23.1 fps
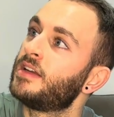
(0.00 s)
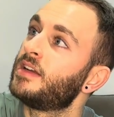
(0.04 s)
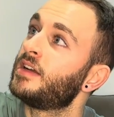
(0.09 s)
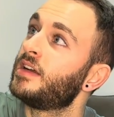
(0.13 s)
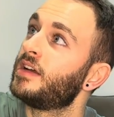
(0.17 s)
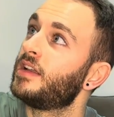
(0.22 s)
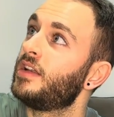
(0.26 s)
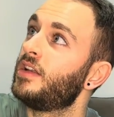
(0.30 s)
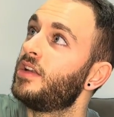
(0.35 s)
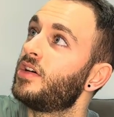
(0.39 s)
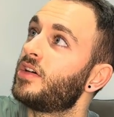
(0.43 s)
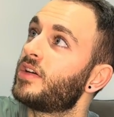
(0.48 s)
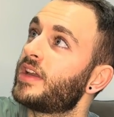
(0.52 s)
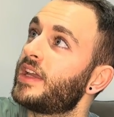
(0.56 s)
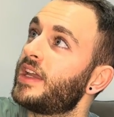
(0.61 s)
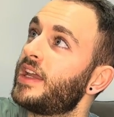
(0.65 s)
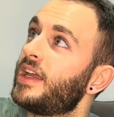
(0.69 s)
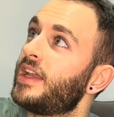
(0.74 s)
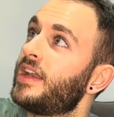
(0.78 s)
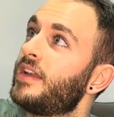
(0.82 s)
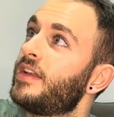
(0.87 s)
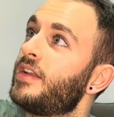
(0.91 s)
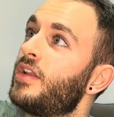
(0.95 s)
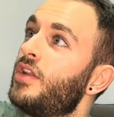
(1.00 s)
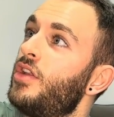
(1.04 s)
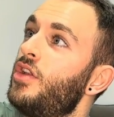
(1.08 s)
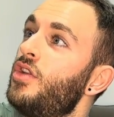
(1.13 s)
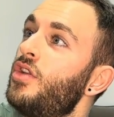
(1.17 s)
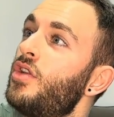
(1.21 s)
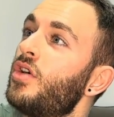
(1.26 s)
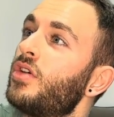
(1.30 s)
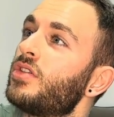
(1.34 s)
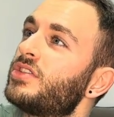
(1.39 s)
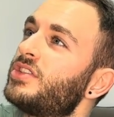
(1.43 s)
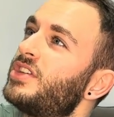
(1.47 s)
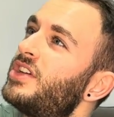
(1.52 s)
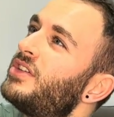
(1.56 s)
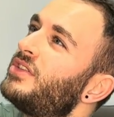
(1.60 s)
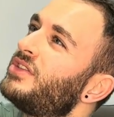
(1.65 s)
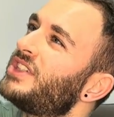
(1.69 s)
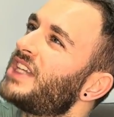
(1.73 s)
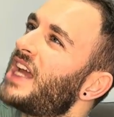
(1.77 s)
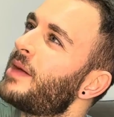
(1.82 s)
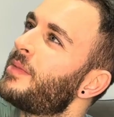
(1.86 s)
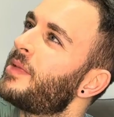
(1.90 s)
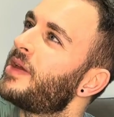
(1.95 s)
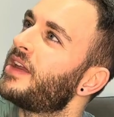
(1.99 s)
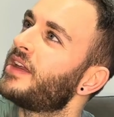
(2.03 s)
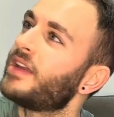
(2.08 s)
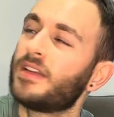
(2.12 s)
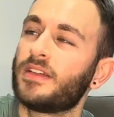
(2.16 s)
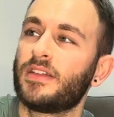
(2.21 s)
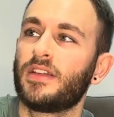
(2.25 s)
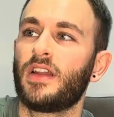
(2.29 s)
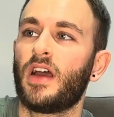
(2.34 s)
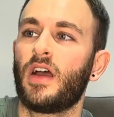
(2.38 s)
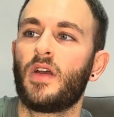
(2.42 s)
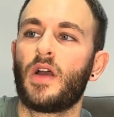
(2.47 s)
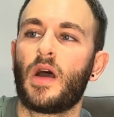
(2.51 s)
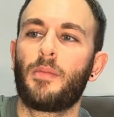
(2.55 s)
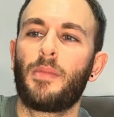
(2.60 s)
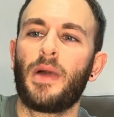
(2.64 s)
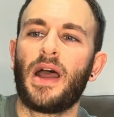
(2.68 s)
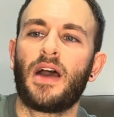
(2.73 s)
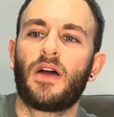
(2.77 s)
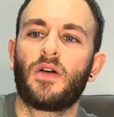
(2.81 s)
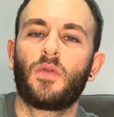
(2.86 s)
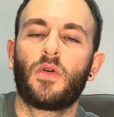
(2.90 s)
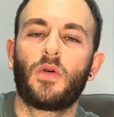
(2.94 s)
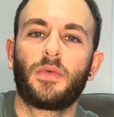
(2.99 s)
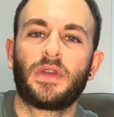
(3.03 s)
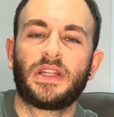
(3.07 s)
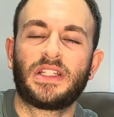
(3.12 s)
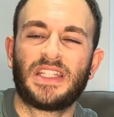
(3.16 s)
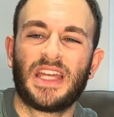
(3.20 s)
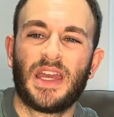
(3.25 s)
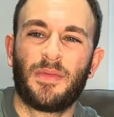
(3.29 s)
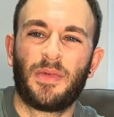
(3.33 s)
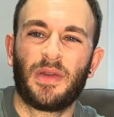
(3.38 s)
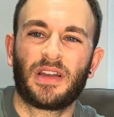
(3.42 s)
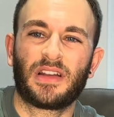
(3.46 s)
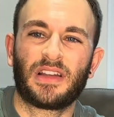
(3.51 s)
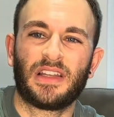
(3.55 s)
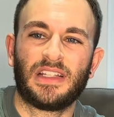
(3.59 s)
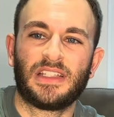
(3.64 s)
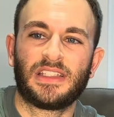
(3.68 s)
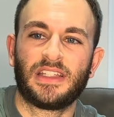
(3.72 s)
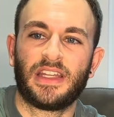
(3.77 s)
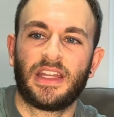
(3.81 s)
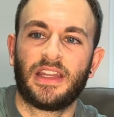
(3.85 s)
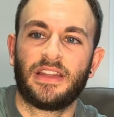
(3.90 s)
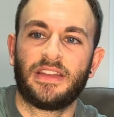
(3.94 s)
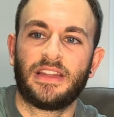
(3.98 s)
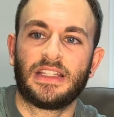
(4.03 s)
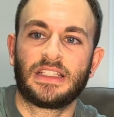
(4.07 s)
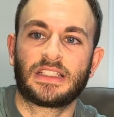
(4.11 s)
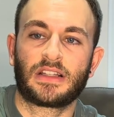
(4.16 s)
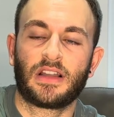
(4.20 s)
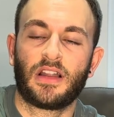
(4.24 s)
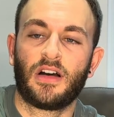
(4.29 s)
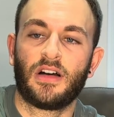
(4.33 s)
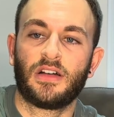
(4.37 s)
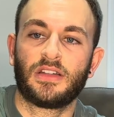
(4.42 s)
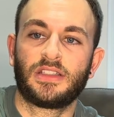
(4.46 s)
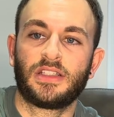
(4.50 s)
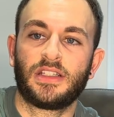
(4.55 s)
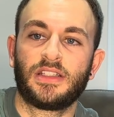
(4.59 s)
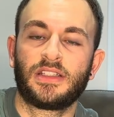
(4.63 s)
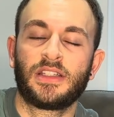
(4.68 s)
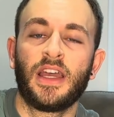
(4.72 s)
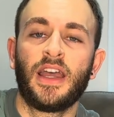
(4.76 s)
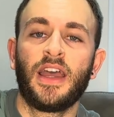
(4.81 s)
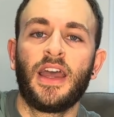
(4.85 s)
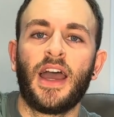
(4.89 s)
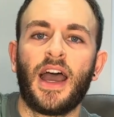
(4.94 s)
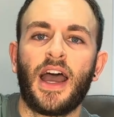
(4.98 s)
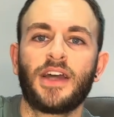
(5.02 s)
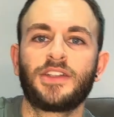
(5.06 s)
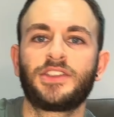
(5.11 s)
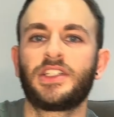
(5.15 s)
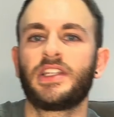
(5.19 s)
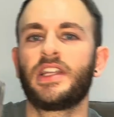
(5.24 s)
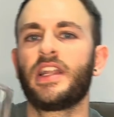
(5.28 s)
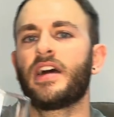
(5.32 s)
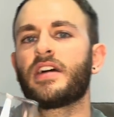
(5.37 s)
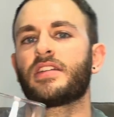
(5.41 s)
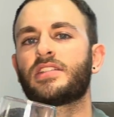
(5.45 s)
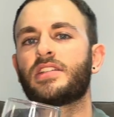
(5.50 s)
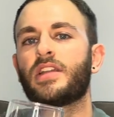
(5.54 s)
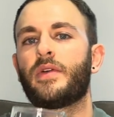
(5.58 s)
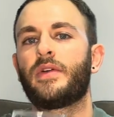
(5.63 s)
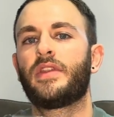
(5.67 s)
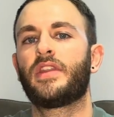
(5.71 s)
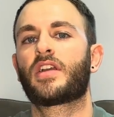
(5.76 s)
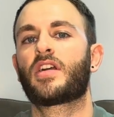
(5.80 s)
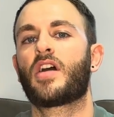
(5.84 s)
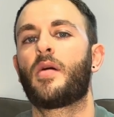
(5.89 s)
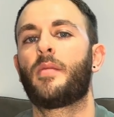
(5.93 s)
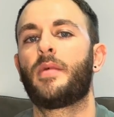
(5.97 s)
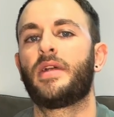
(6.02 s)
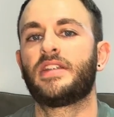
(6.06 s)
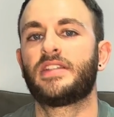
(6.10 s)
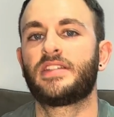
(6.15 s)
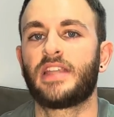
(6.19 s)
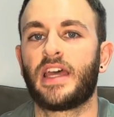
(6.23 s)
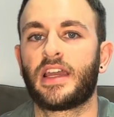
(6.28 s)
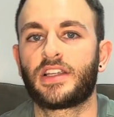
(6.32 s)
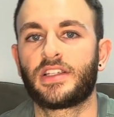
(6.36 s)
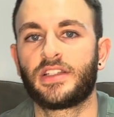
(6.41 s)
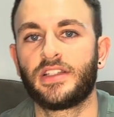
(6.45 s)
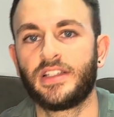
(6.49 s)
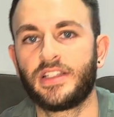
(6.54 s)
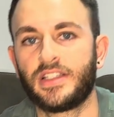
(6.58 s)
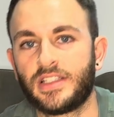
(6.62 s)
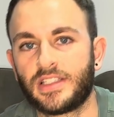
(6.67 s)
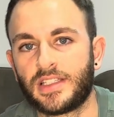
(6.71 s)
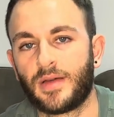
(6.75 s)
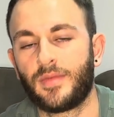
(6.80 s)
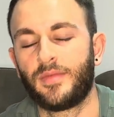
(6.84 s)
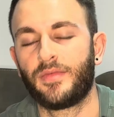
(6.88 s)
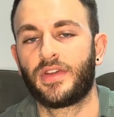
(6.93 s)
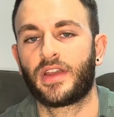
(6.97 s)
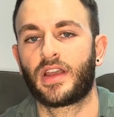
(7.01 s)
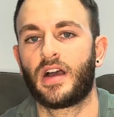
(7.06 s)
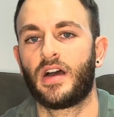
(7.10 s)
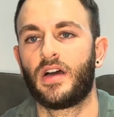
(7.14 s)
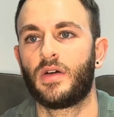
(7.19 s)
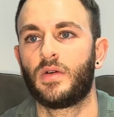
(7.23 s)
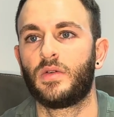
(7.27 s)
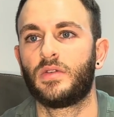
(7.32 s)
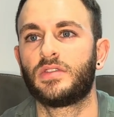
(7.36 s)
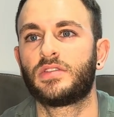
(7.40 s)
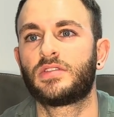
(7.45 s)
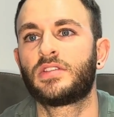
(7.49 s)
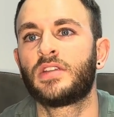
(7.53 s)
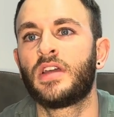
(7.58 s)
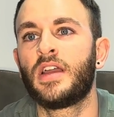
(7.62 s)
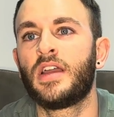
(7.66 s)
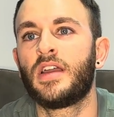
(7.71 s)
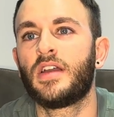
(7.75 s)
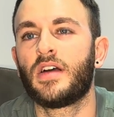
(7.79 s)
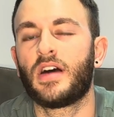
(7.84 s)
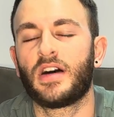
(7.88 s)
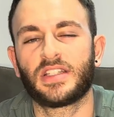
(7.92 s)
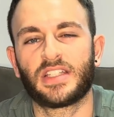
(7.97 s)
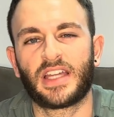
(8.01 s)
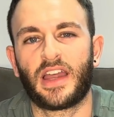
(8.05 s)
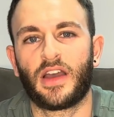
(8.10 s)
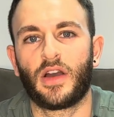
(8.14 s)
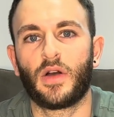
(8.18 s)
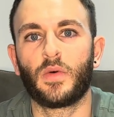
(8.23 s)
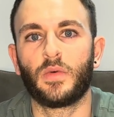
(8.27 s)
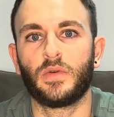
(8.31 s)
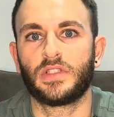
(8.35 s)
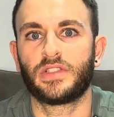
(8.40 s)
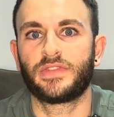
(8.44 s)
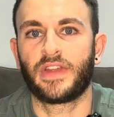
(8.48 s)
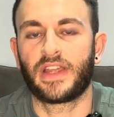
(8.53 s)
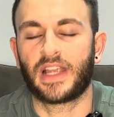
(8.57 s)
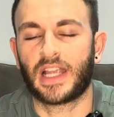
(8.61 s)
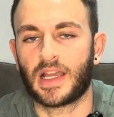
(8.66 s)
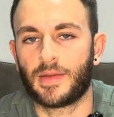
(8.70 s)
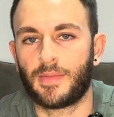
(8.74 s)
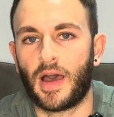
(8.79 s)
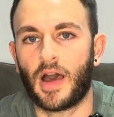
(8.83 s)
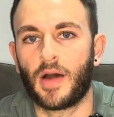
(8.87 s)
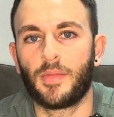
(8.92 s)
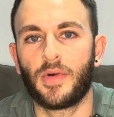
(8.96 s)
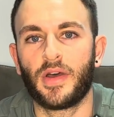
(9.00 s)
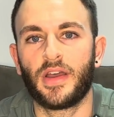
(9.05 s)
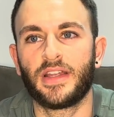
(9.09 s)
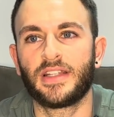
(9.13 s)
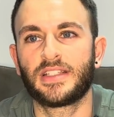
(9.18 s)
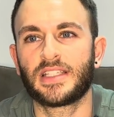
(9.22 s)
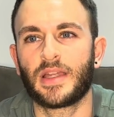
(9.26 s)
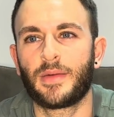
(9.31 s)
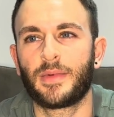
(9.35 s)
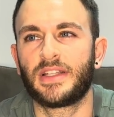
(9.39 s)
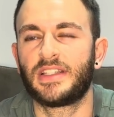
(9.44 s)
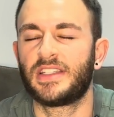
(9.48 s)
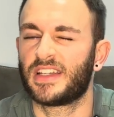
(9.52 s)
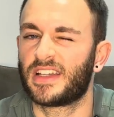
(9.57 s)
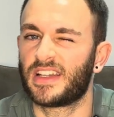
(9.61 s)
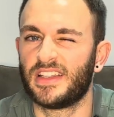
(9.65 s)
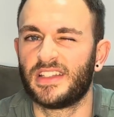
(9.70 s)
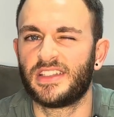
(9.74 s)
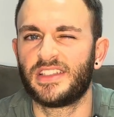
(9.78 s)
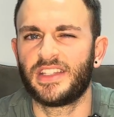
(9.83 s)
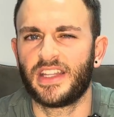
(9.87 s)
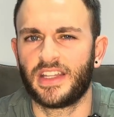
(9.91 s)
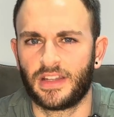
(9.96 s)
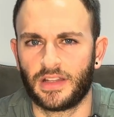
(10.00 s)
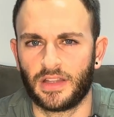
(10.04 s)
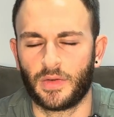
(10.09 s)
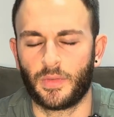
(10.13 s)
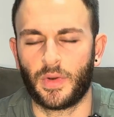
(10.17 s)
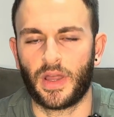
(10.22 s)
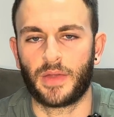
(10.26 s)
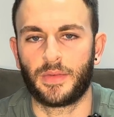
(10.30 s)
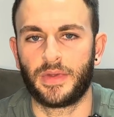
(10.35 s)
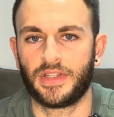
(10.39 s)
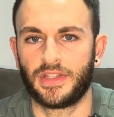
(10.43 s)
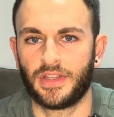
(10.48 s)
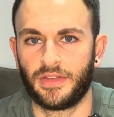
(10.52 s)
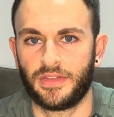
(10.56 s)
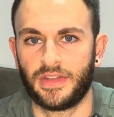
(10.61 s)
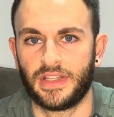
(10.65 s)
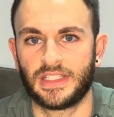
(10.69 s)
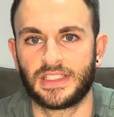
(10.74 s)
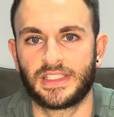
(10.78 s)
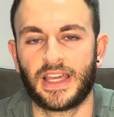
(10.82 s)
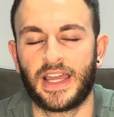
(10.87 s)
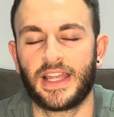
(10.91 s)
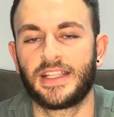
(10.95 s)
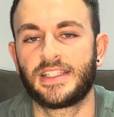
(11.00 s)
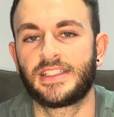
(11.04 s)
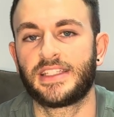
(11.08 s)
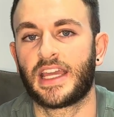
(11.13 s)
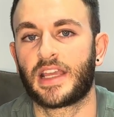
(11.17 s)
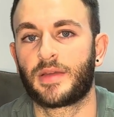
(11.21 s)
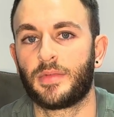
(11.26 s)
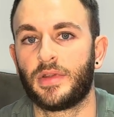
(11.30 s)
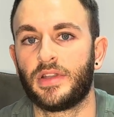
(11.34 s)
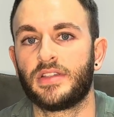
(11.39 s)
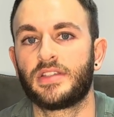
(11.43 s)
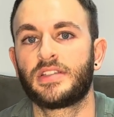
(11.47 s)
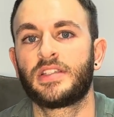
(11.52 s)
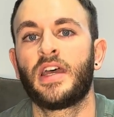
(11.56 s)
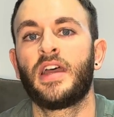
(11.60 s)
looking not too shabby, you know, about what we typically see in these glasses. Actually, let us know in the comments section. This is something I always think about, but it's something to consider the way we do these taste segments.